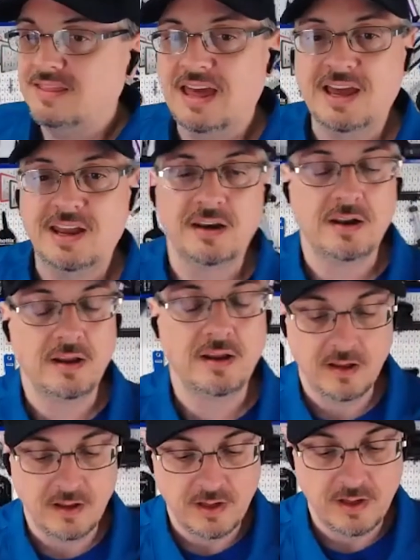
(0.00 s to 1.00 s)
that
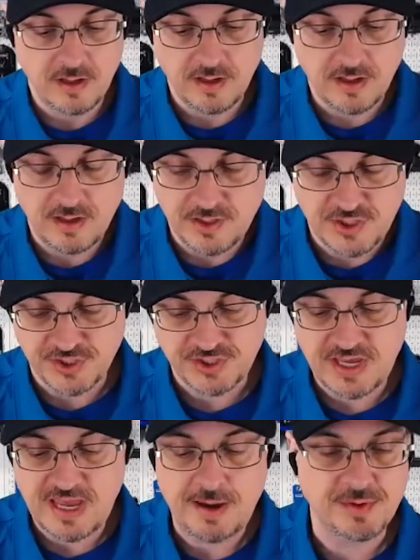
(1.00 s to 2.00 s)

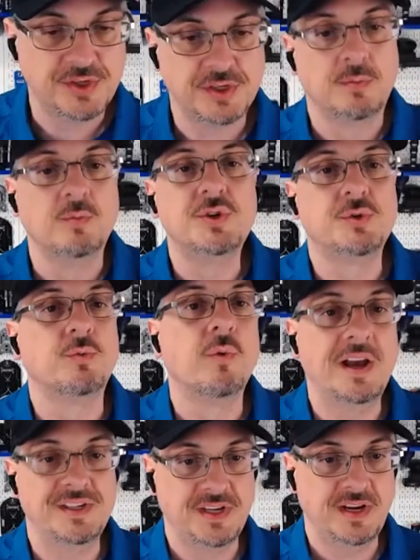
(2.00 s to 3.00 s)
just camera system just
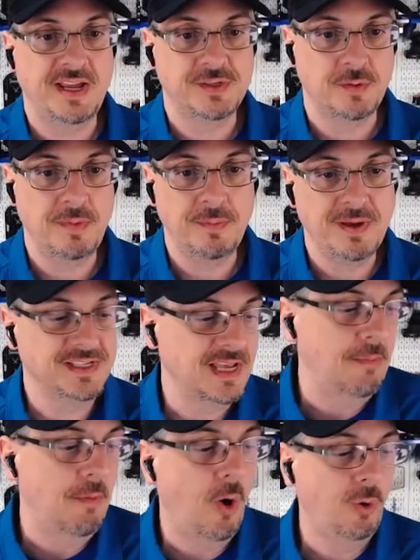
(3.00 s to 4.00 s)
resonates with me because
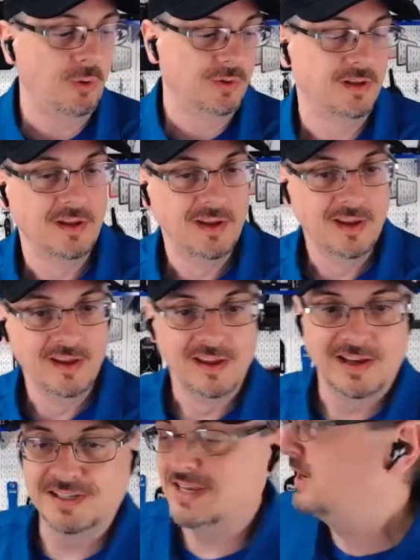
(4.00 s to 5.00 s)
I'm old.
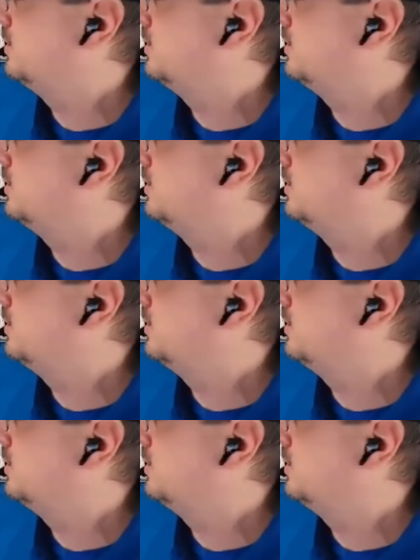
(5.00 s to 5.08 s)
Because I